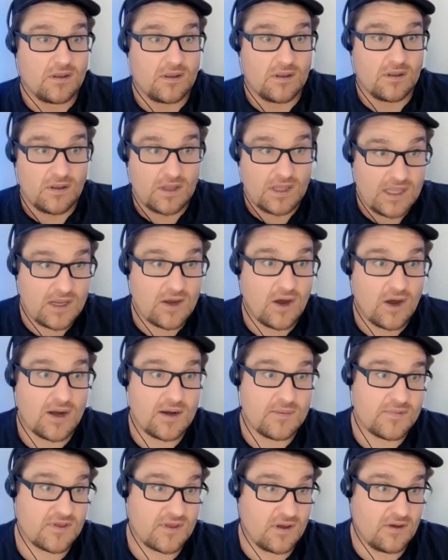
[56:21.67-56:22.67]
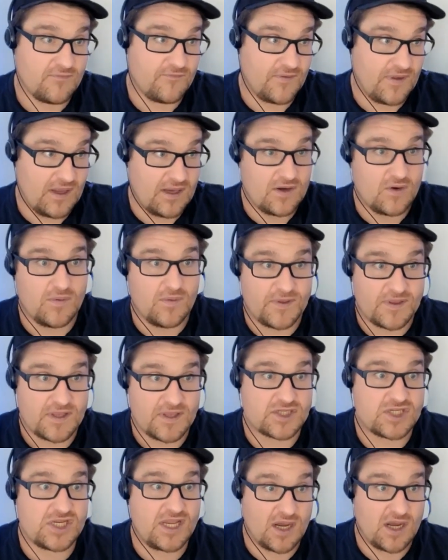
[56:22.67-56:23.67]
he got himself into a
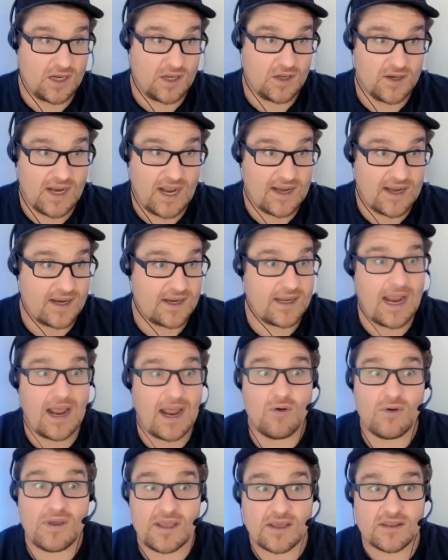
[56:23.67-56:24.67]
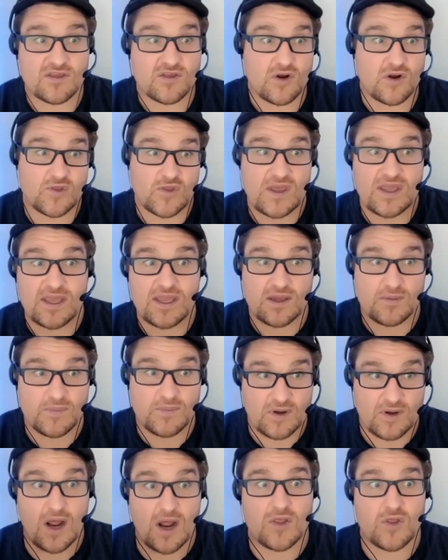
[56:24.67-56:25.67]
position, he got good at it. Now he can start thinking
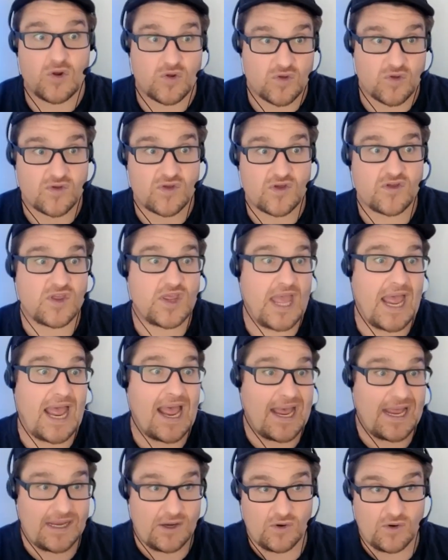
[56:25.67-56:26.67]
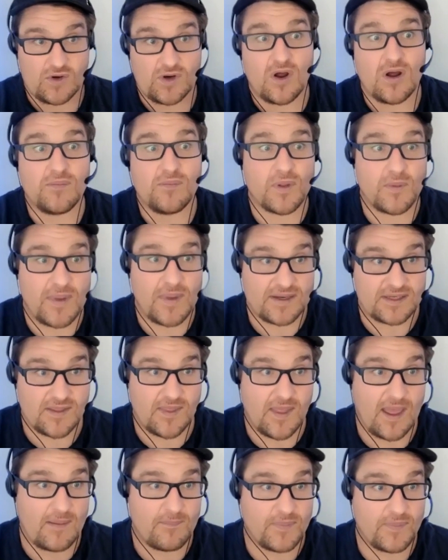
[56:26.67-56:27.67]
about other sources to add or complement to
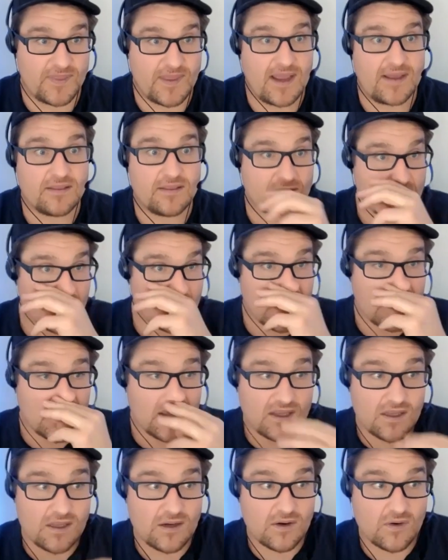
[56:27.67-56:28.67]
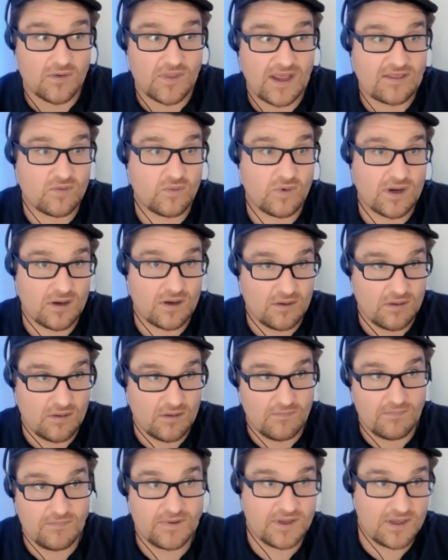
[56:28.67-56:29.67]
that. But that's where
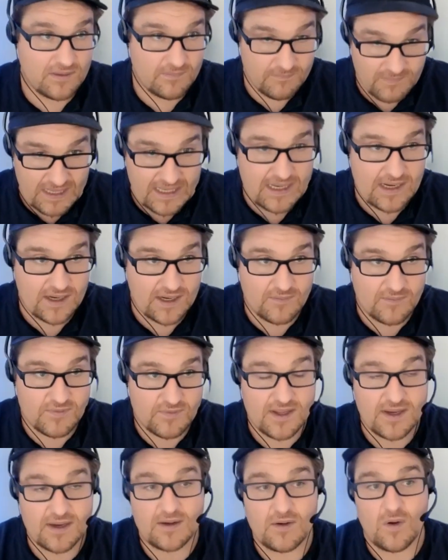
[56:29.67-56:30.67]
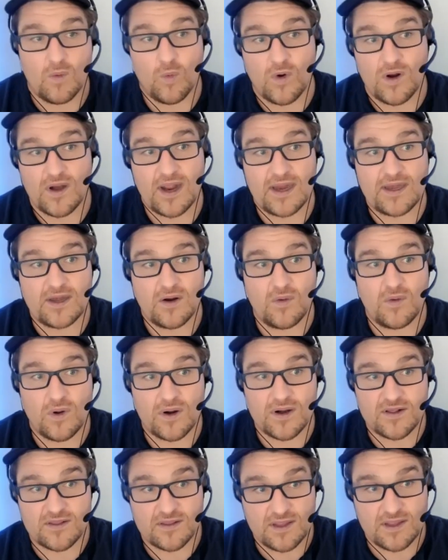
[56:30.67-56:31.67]
media comes in. What I don't want
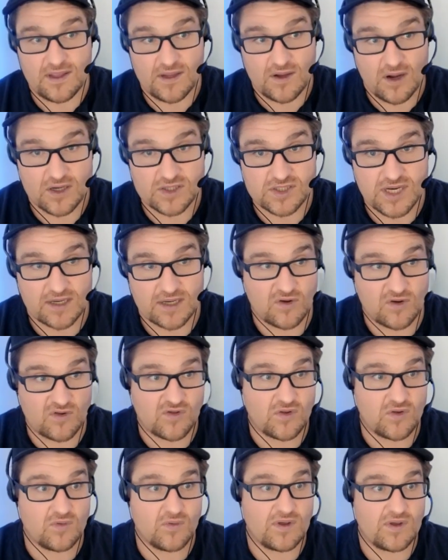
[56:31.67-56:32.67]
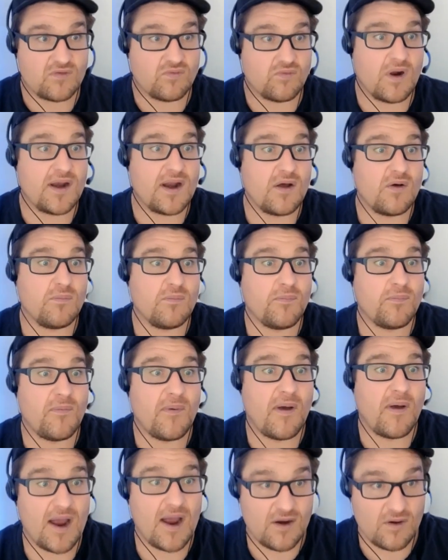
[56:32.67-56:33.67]
to see contractors do is run out,
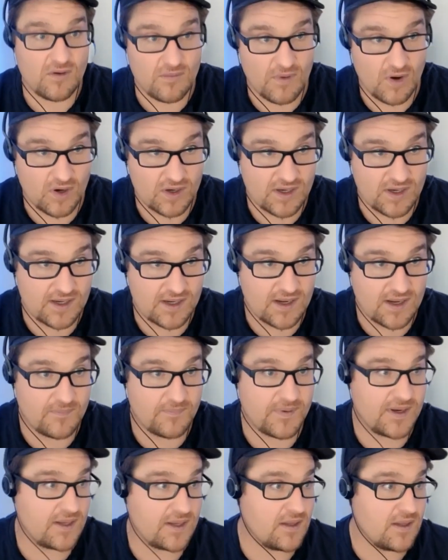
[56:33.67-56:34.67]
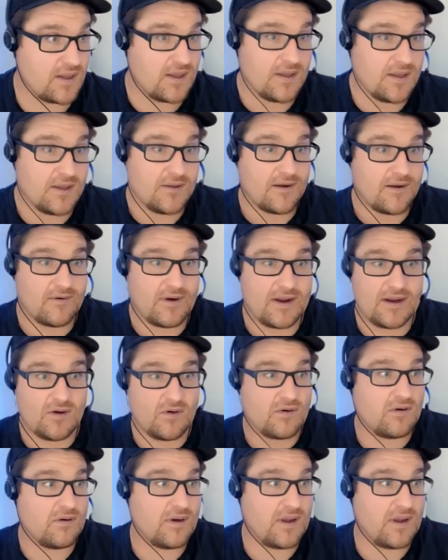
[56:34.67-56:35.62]
hire a marketing company, all right, or